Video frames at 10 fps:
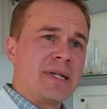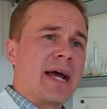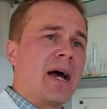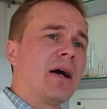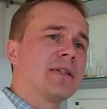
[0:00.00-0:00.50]

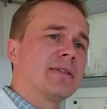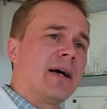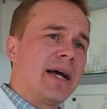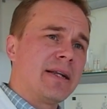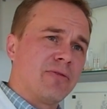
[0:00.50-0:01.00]

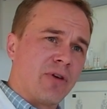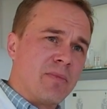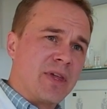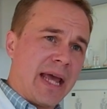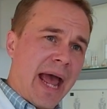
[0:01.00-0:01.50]
dioxide from
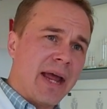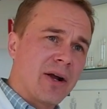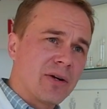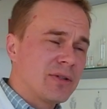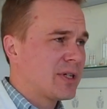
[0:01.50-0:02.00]
the
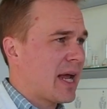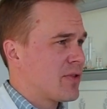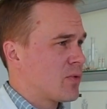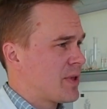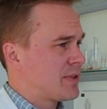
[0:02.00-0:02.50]
air
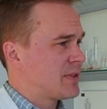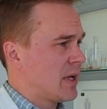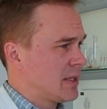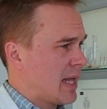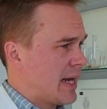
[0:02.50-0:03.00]
together with
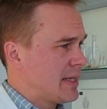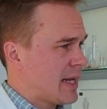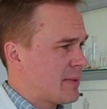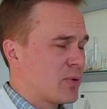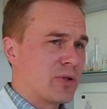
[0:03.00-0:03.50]
sunlight
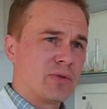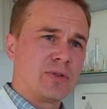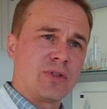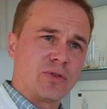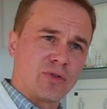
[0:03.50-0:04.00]
and
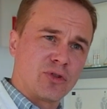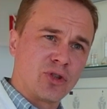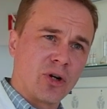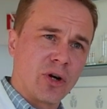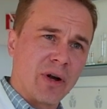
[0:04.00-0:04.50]
produces
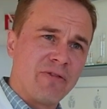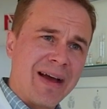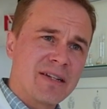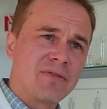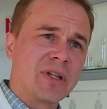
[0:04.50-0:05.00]
sugar,
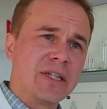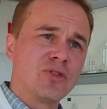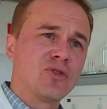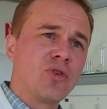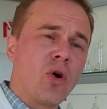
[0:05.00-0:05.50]
effectively
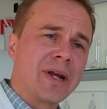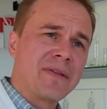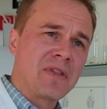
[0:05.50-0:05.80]
storing